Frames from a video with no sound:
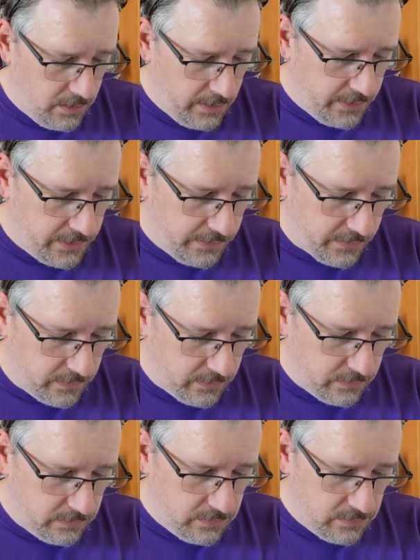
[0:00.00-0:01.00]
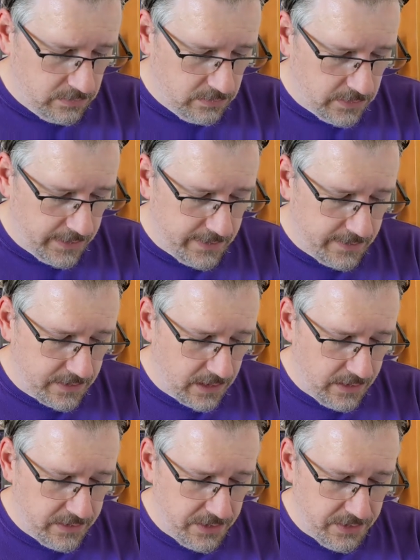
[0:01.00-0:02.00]
so I
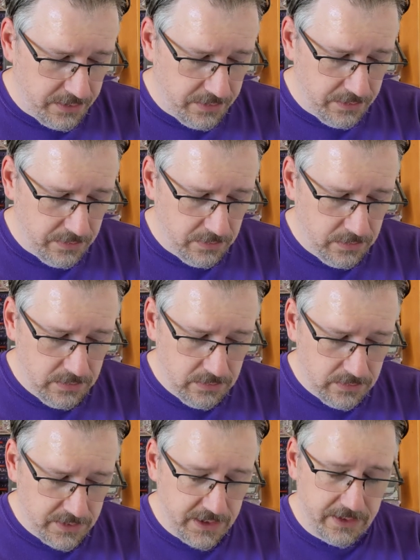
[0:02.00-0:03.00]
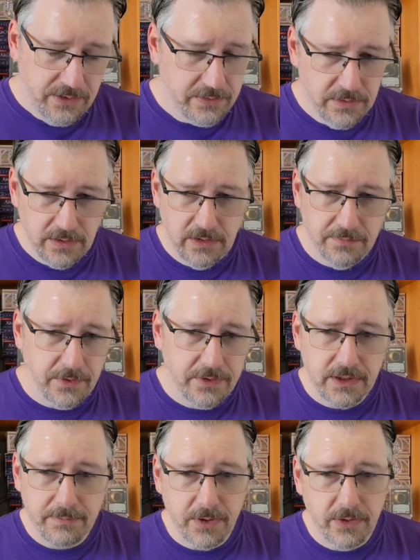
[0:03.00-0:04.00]
decided to send over a
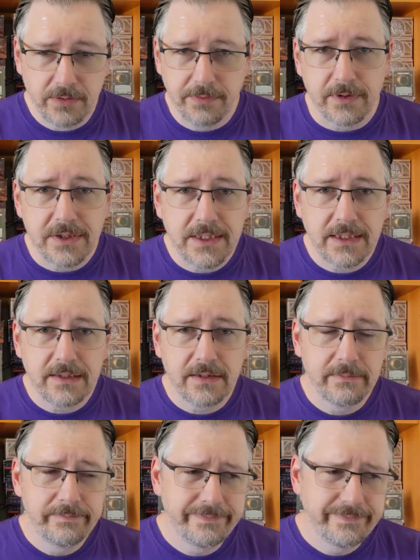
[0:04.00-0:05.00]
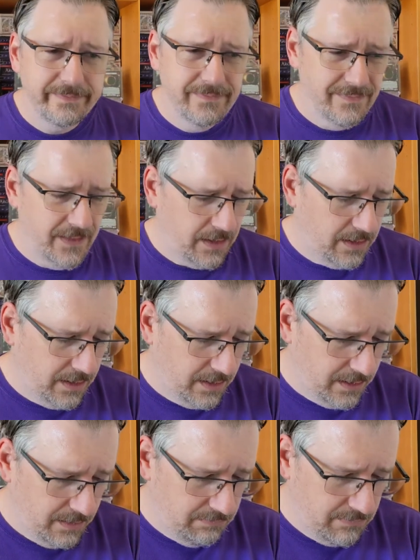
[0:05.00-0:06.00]
Voltic Bolt for 6.
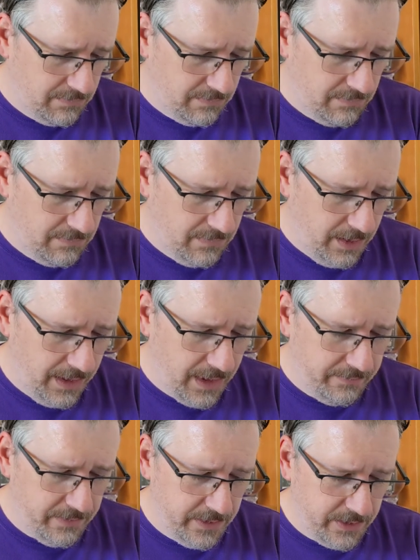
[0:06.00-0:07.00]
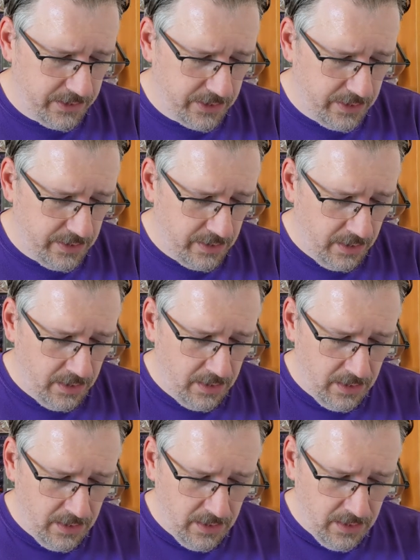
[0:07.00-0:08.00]
Not very good,
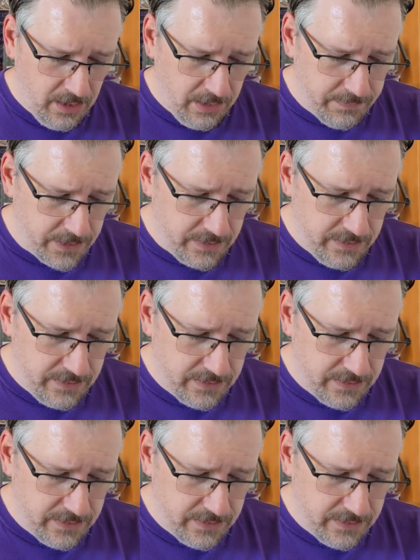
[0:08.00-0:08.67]
but